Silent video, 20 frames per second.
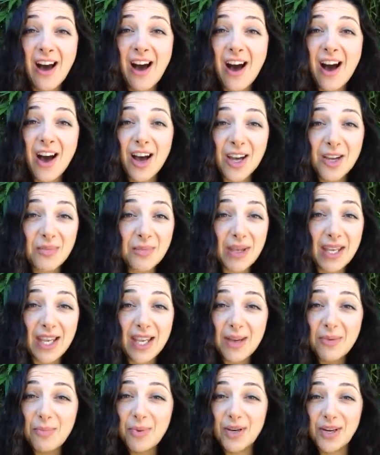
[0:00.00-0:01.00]
Hug
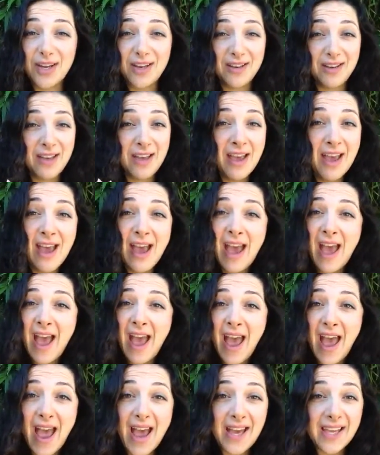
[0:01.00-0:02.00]
me, put a
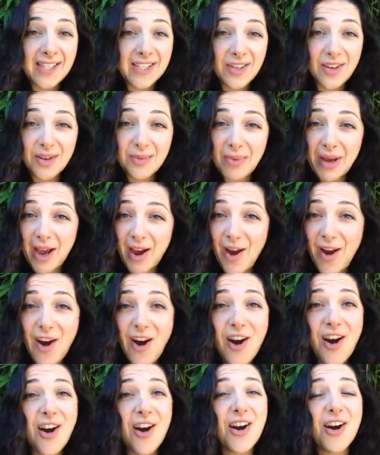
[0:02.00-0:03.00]
hand on my
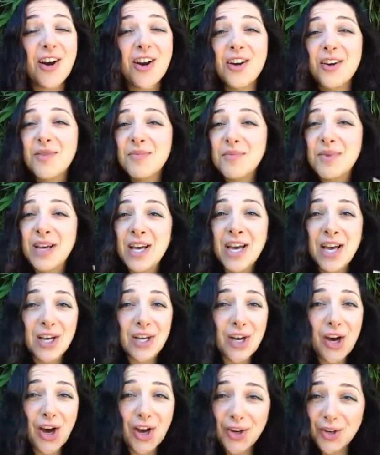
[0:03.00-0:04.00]
arm,
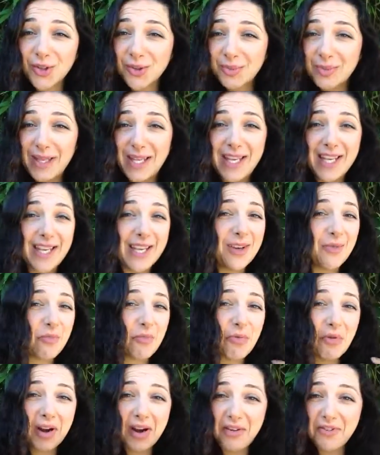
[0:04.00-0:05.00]
cuddle me,
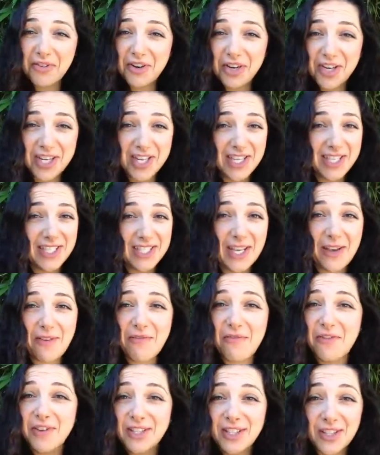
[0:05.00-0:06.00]
whatever it is. Like
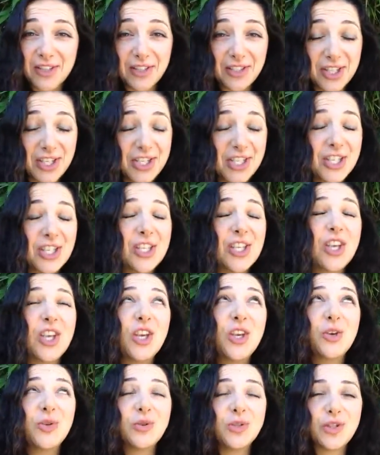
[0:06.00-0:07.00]
physical touch is
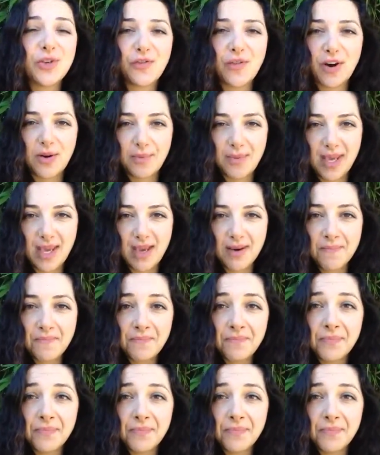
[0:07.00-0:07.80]
huge for me.